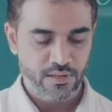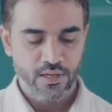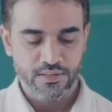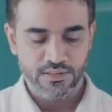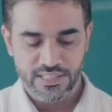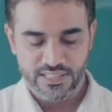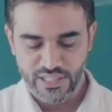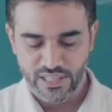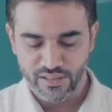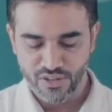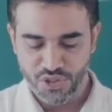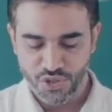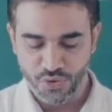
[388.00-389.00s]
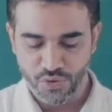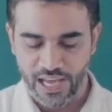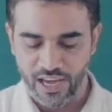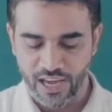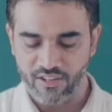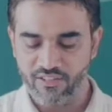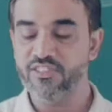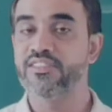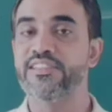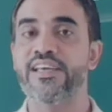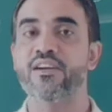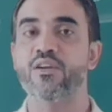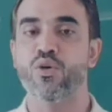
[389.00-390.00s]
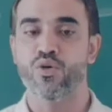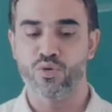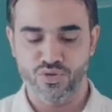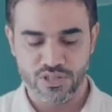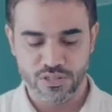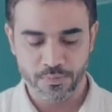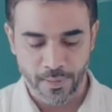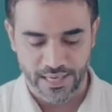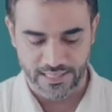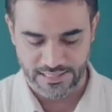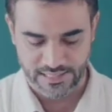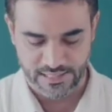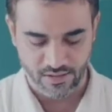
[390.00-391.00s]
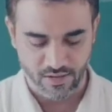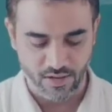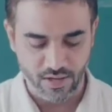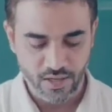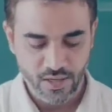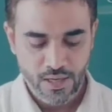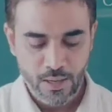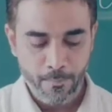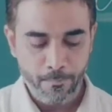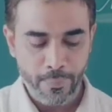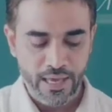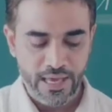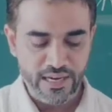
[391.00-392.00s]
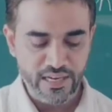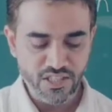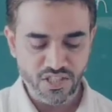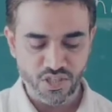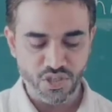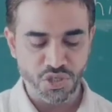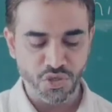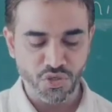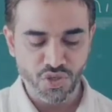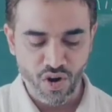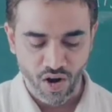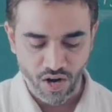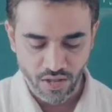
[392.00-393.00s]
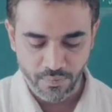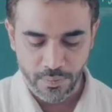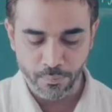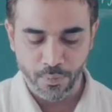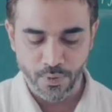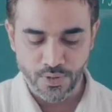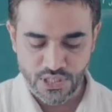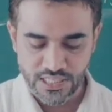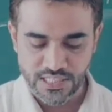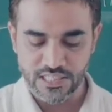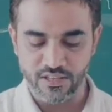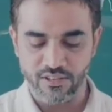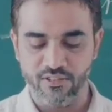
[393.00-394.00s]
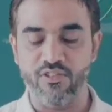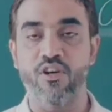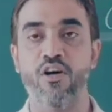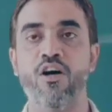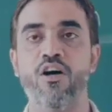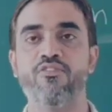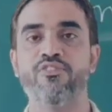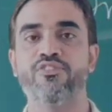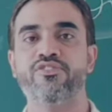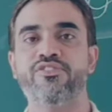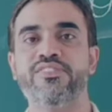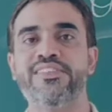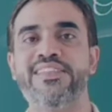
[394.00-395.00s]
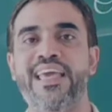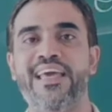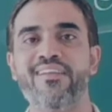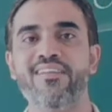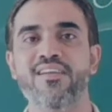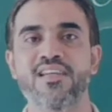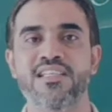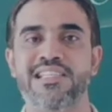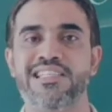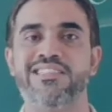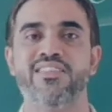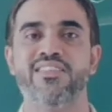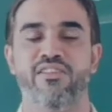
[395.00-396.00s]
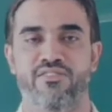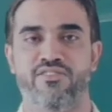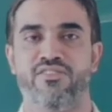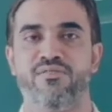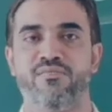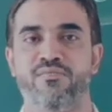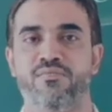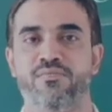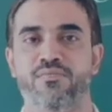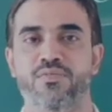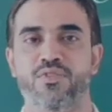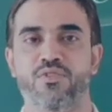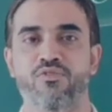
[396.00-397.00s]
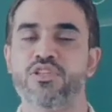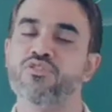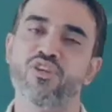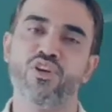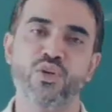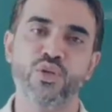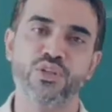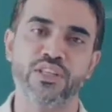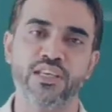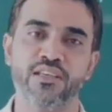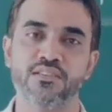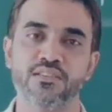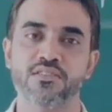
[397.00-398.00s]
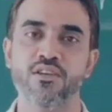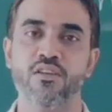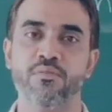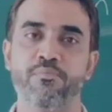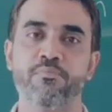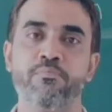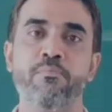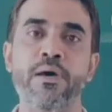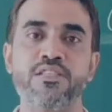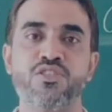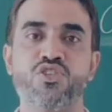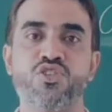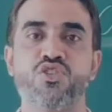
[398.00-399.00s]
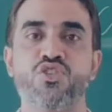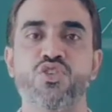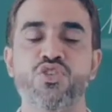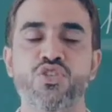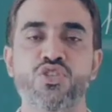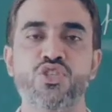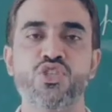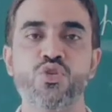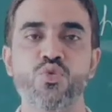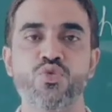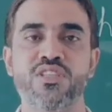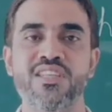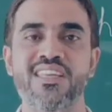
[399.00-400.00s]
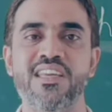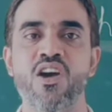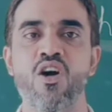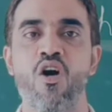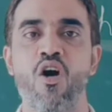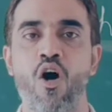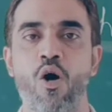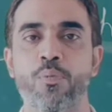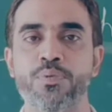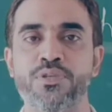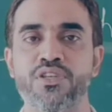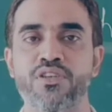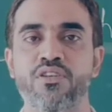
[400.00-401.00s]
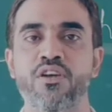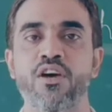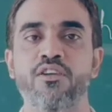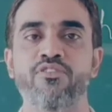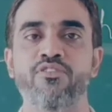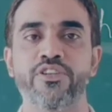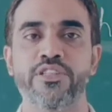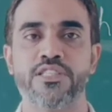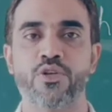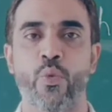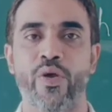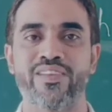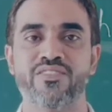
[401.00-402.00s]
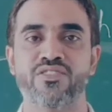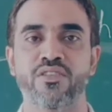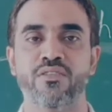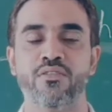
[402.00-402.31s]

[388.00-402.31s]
The children should have their own space, or parents should not be possessive of their children. Which one do you think is the best suiting option for this question?